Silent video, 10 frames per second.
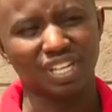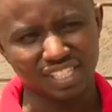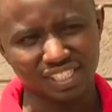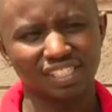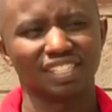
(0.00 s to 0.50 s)

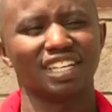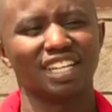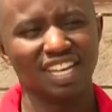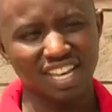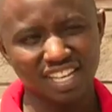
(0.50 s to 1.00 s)

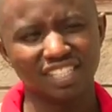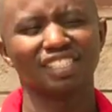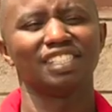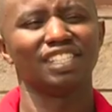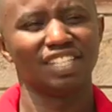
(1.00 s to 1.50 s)
it day
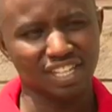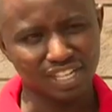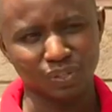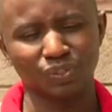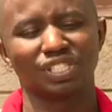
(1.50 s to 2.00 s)
in,
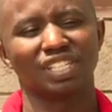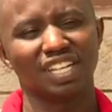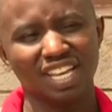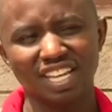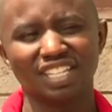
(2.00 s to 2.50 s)
day
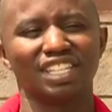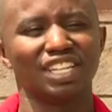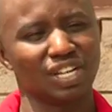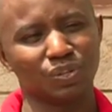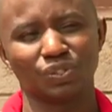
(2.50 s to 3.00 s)

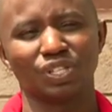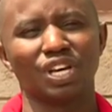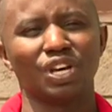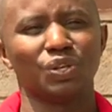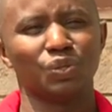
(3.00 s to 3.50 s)
out.
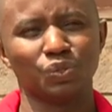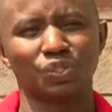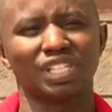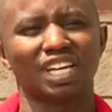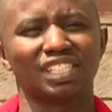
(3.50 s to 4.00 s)
You
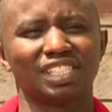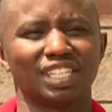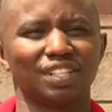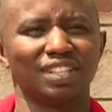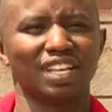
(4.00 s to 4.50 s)
start,
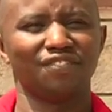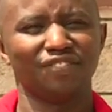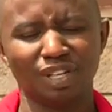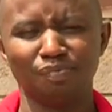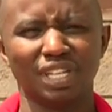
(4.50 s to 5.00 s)
there are
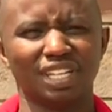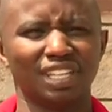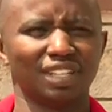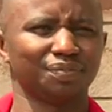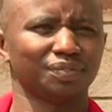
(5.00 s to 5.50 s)
very
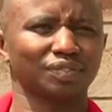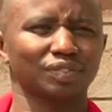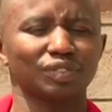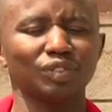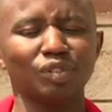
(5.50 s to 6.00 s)
many
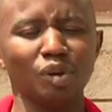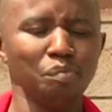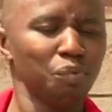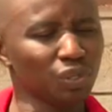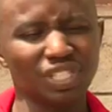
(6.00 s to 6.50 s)

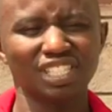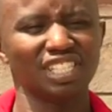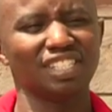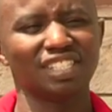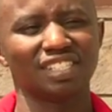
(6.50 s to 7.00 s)

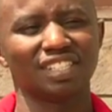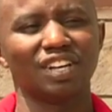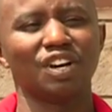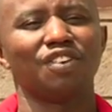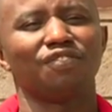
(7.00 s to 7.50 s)
processes.
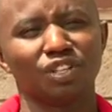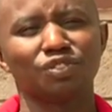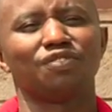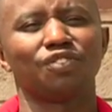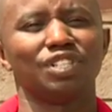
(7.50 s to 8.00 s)

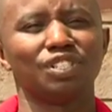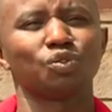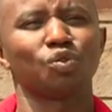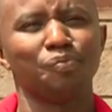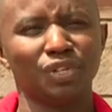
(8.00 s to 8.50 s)
First of all is
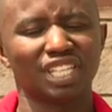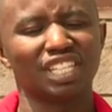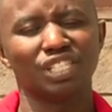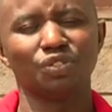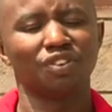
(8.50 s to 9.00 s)

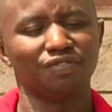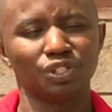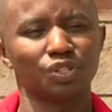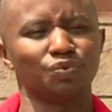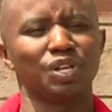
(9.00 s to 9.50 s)
communicating your
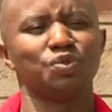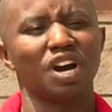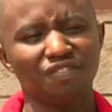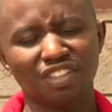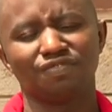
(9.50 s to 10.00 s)
vision. When you
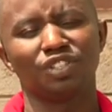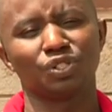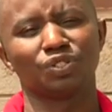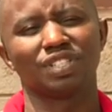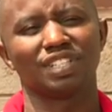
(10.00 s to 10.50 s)
have the
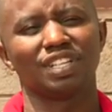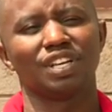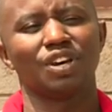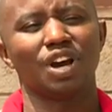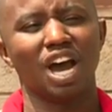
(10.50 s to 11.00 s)
vision,
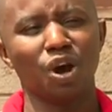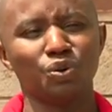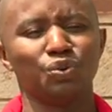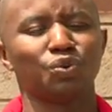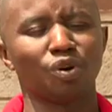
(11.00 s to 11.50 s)
how
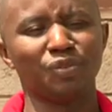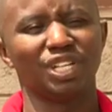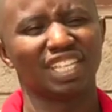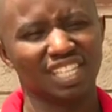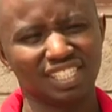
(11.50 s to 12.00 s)
do you
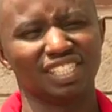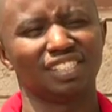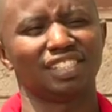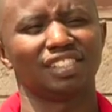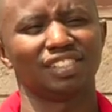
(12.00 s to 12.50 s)
communicate it